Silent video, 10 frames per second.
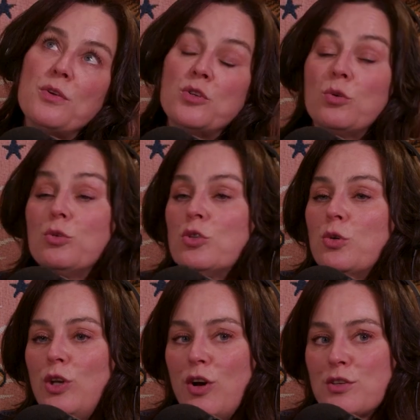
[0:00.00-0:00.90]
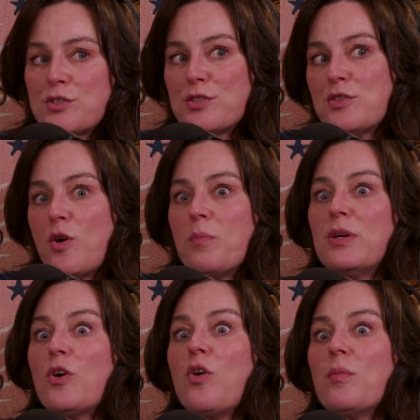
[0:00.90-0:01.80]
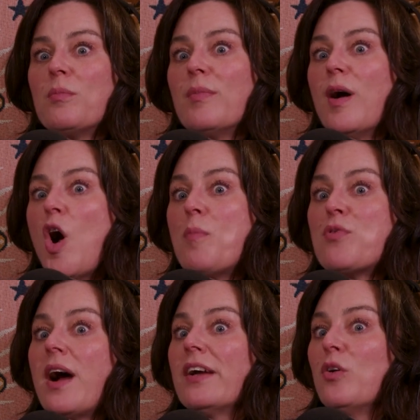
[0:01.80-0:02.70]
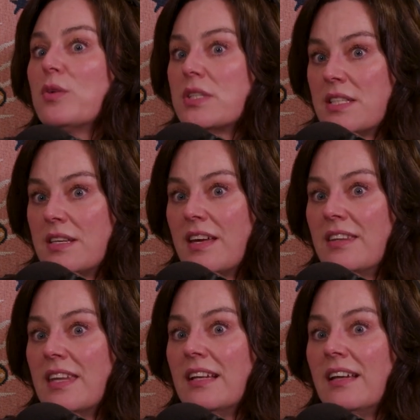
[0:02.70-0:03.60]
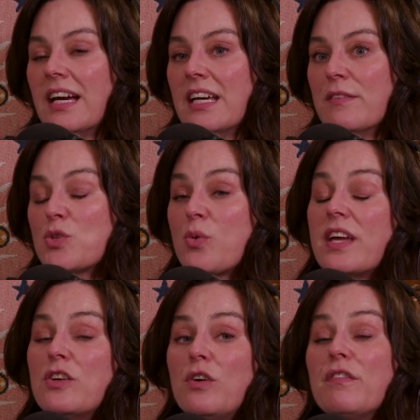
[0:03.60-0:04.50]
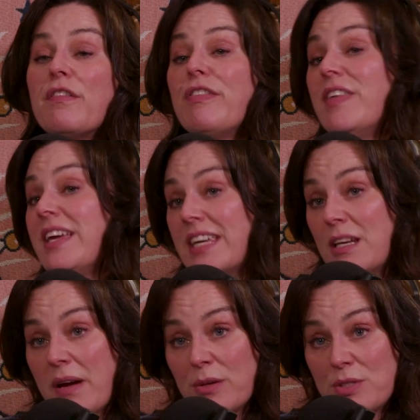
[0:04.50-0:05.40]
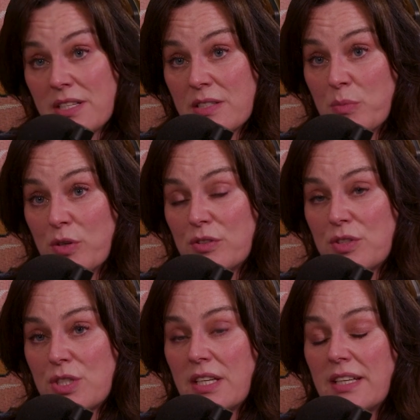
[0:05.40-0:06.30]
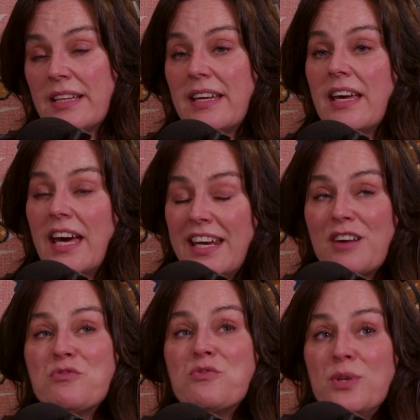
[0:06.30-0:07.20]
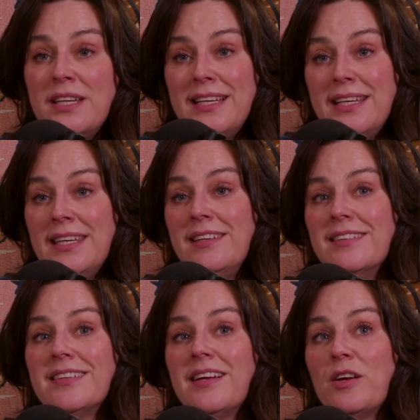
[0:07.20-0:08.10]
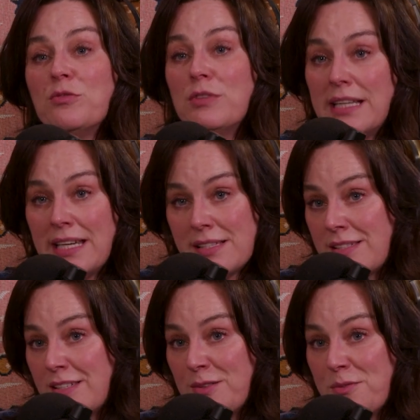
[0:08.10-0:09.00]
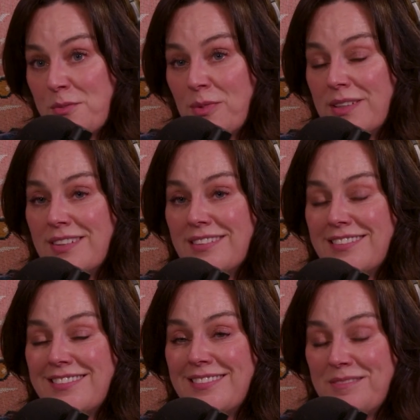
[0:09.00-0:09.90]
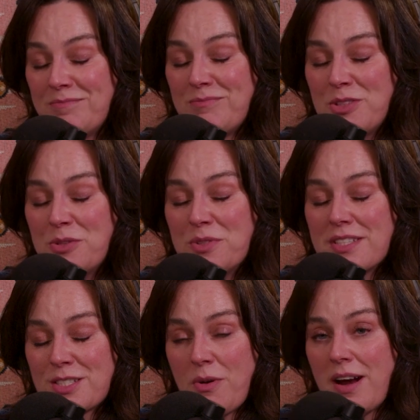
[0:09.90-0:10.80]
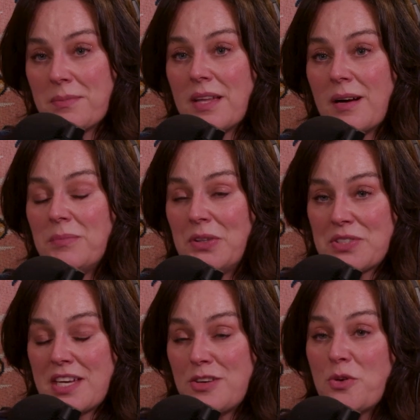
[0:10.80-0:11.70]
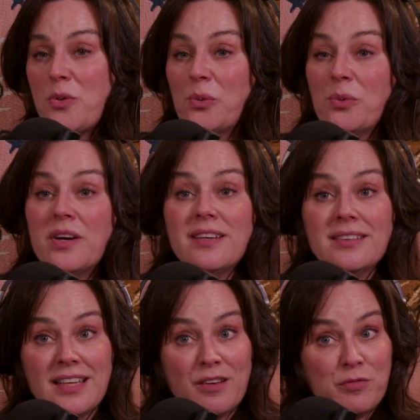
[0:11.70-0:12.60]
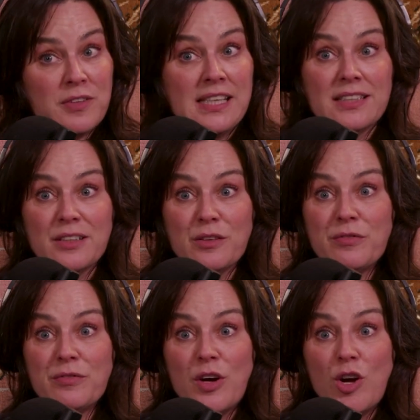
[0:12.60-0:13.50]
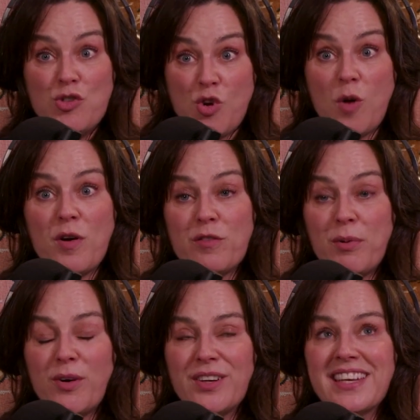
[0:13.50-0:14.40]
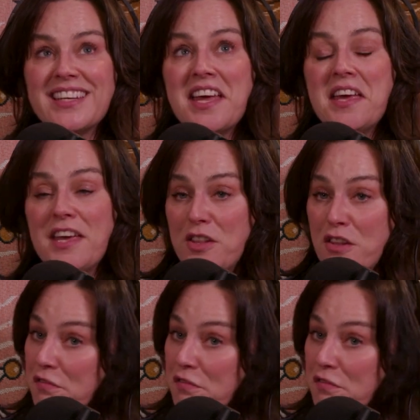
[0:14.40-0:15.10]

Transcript: your loss does not become a priority in their lives, or they're not thinking about it as much. And I really relate to you when you describe that, because I know that feeling of a drop off point. In the